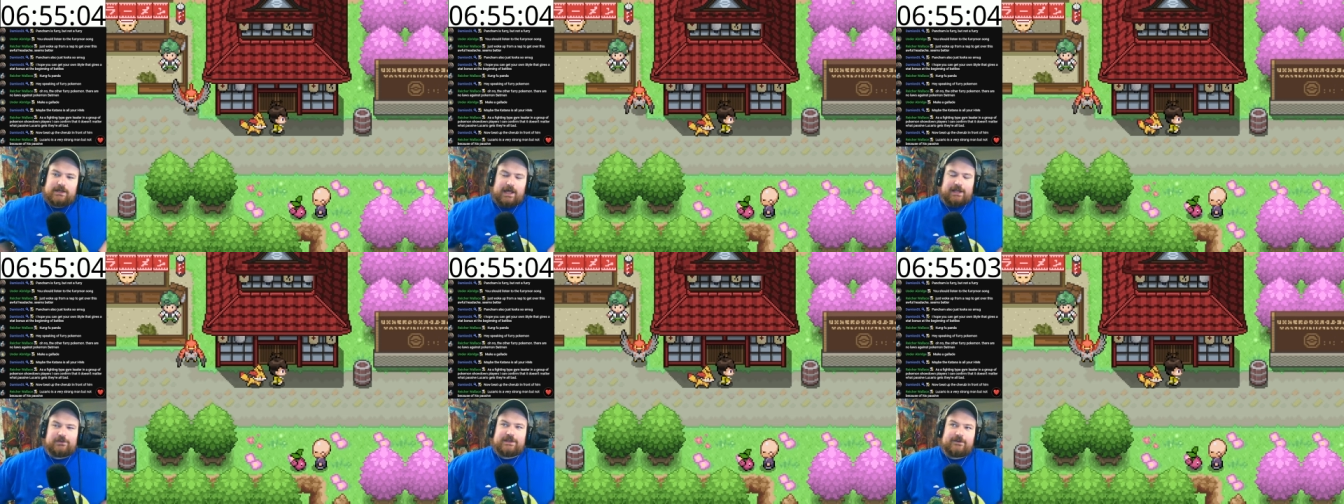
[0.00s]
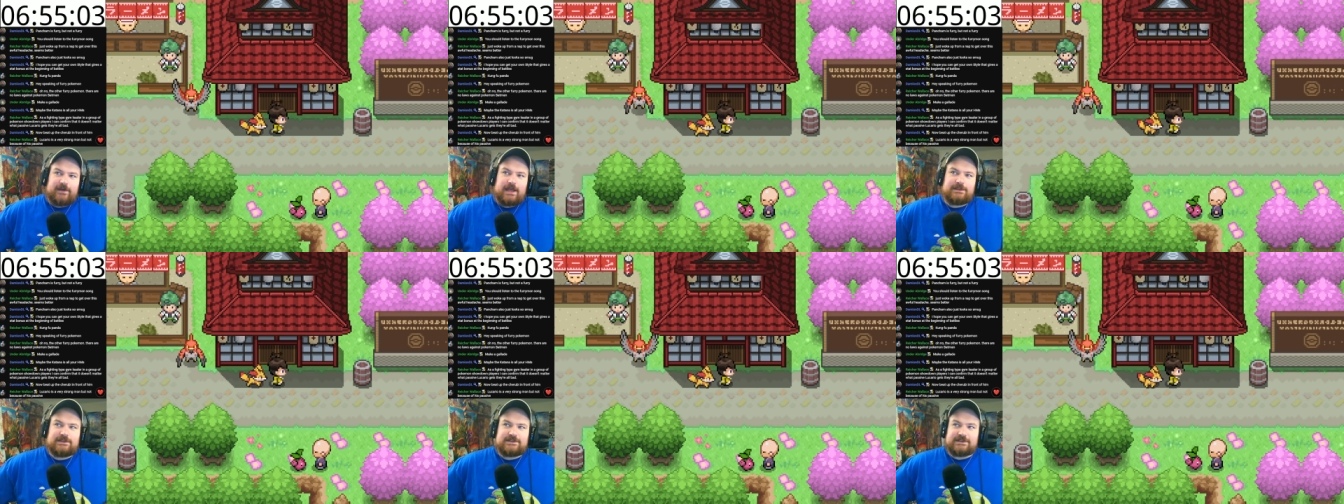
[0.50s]
I don't think I've
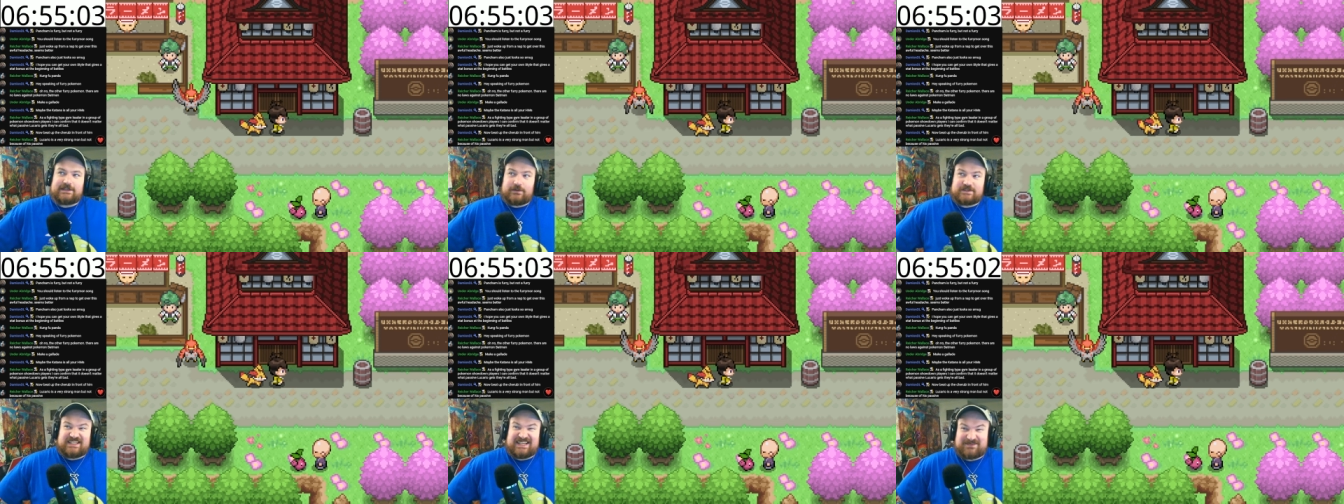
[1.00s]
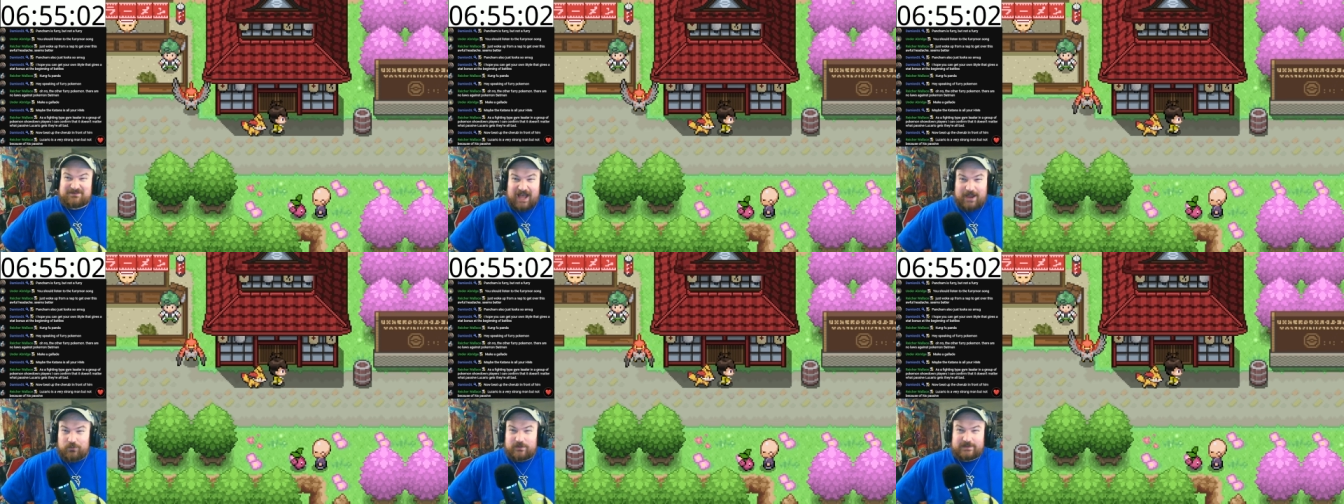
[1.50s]
had this since I
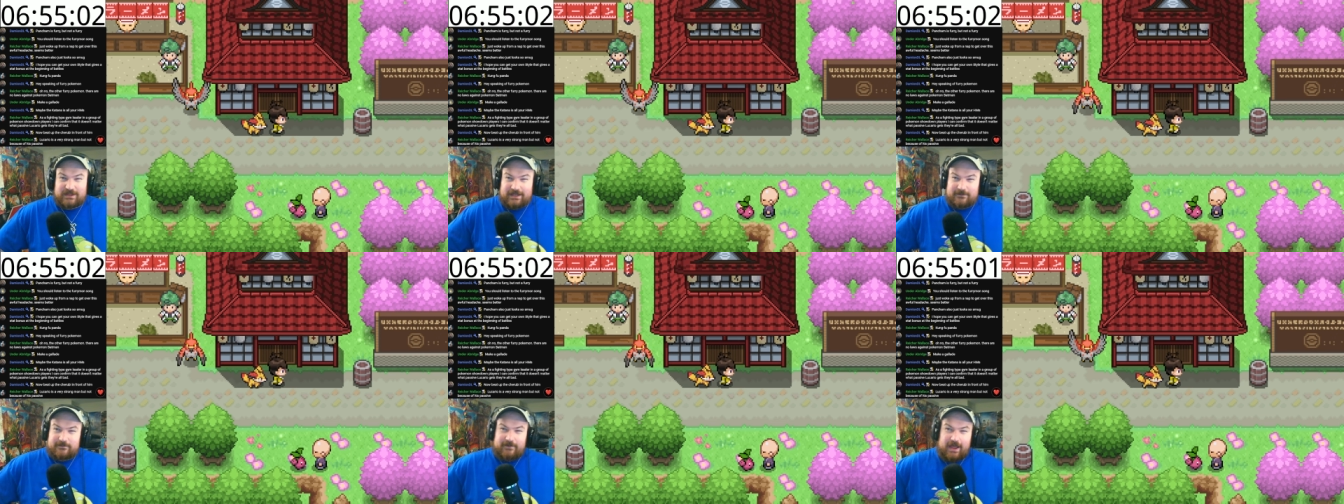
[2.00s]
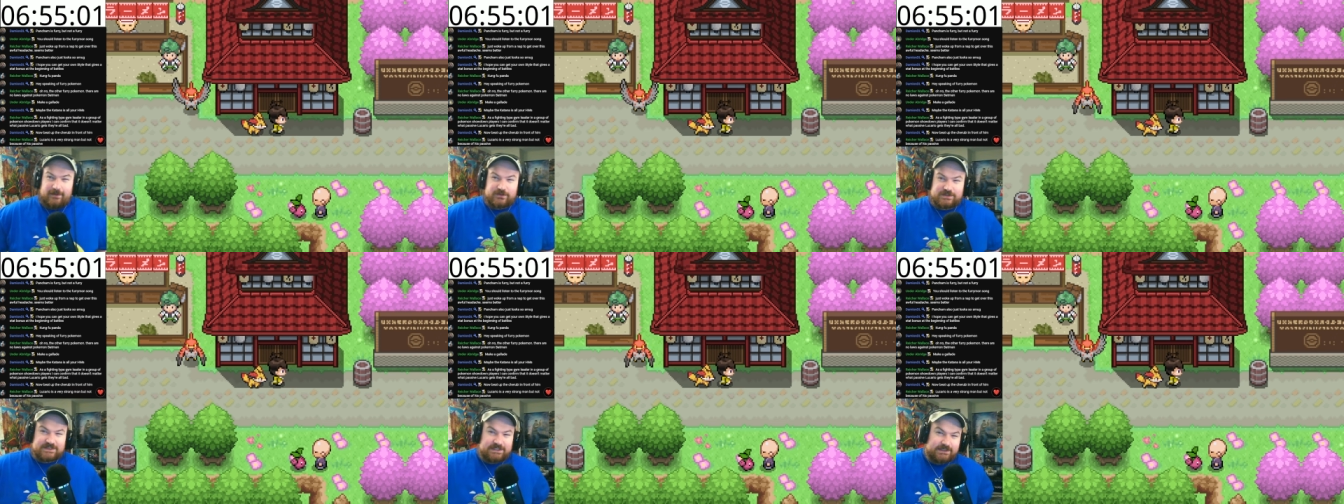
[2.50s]
would have been like 5 or
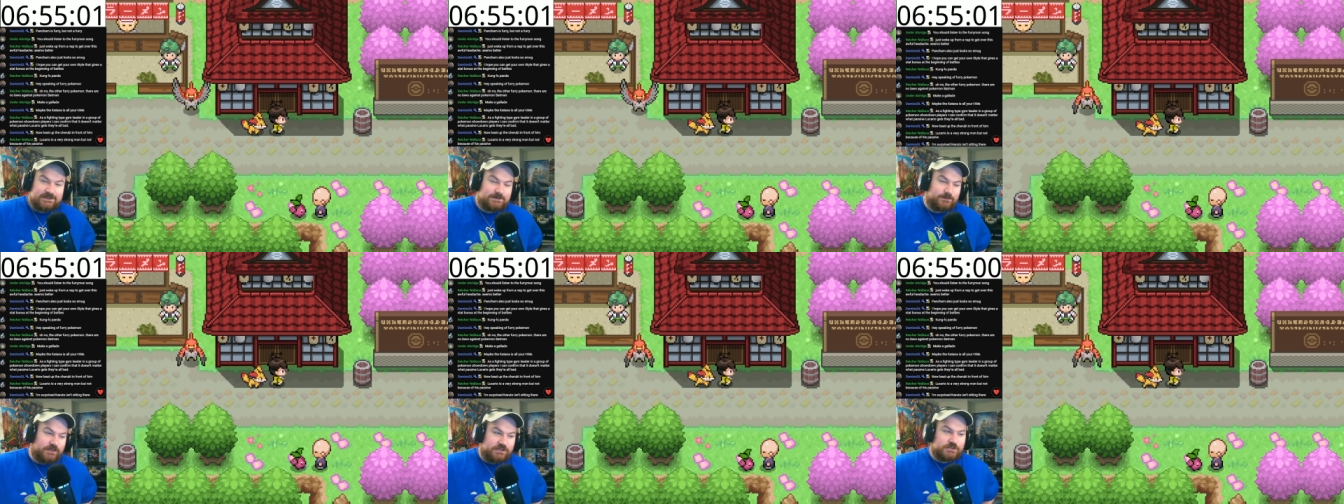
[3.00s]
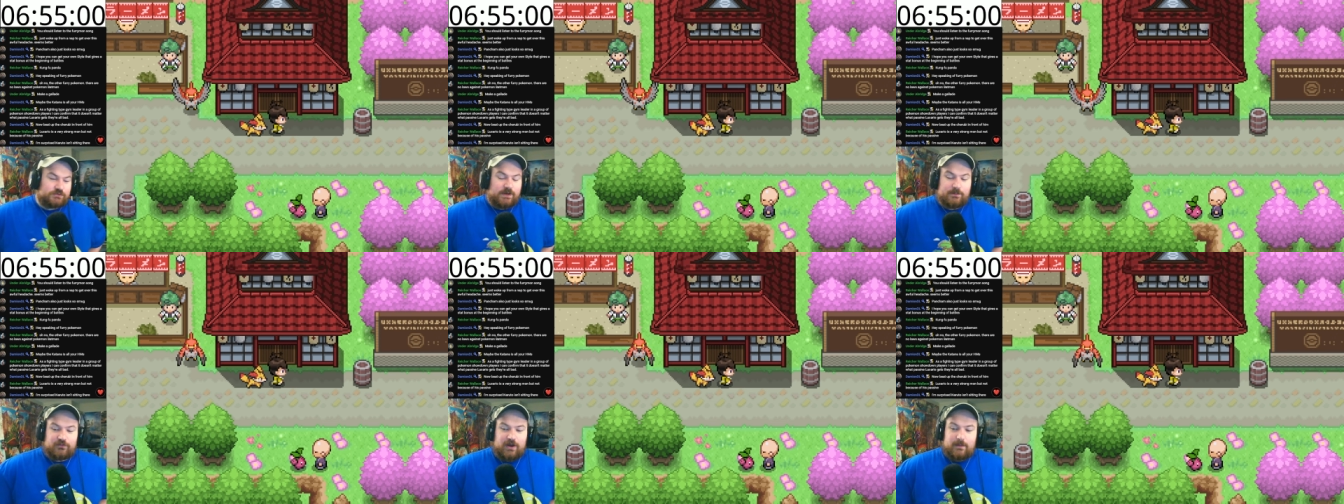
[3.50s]
6, but
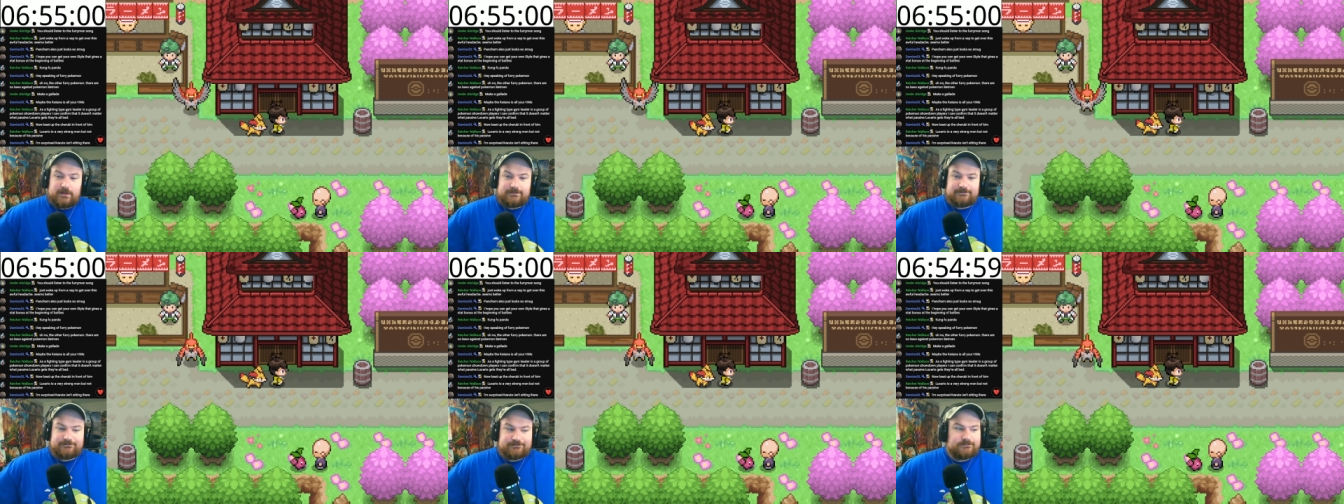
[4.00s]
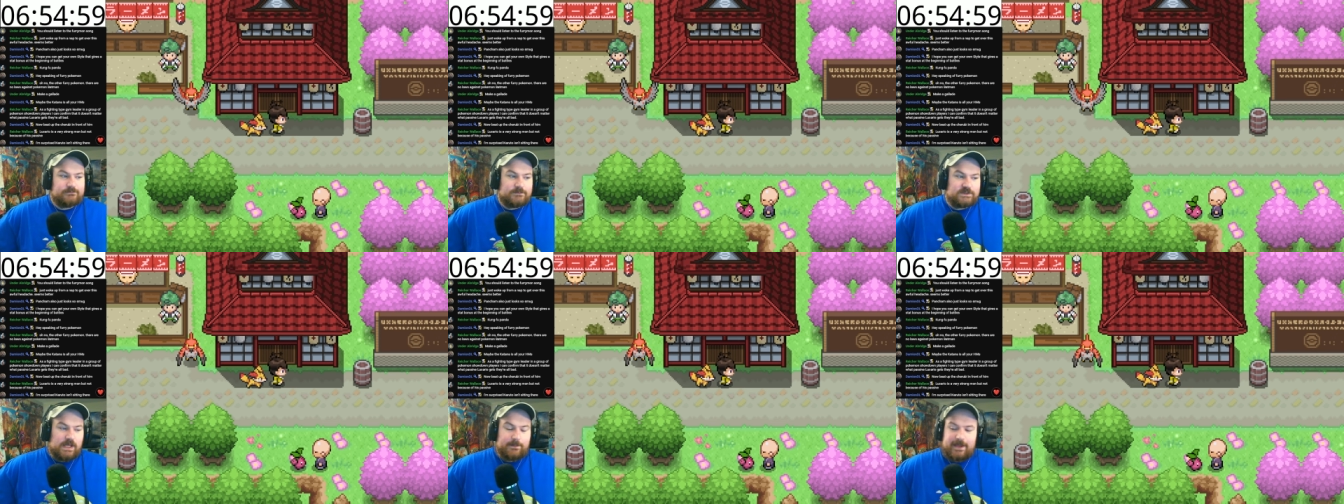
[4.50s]
shrimp ramen,
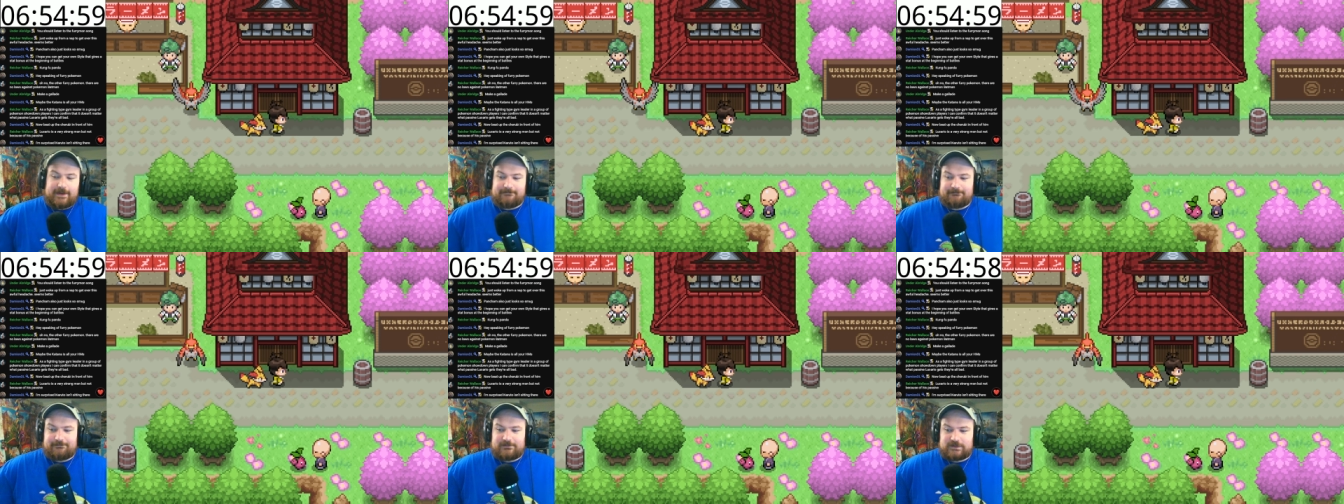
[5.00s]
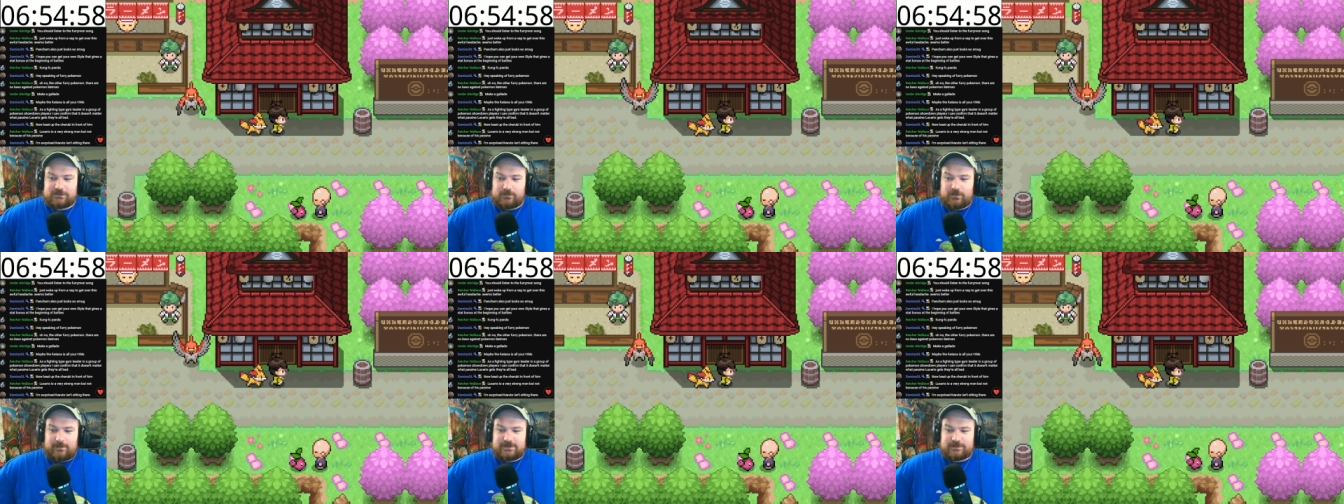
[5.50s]
it's not bad. Shrimp
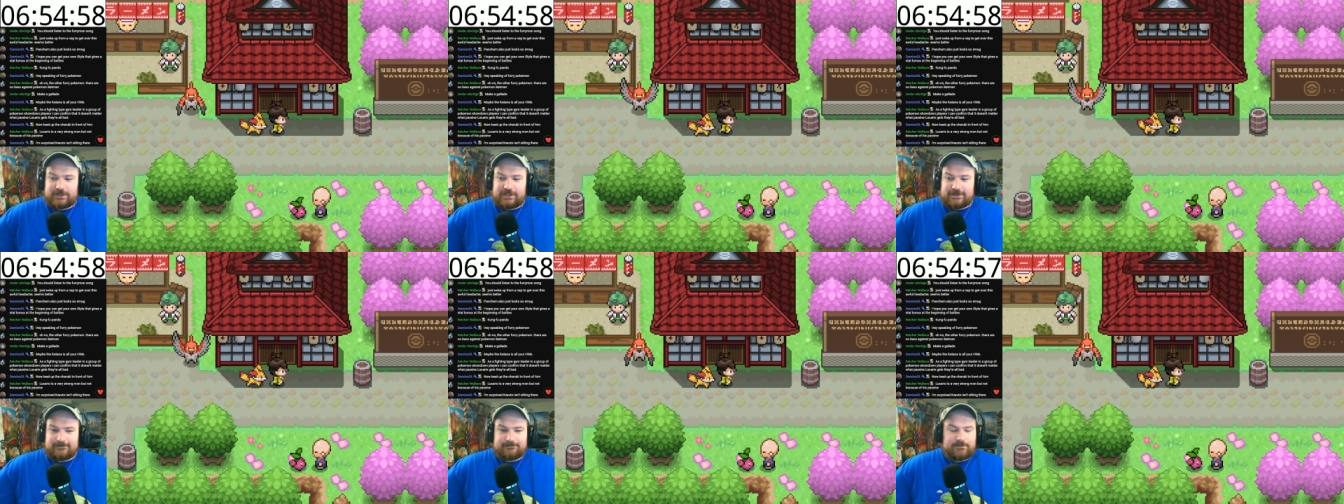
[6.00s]
ramen's pretty good.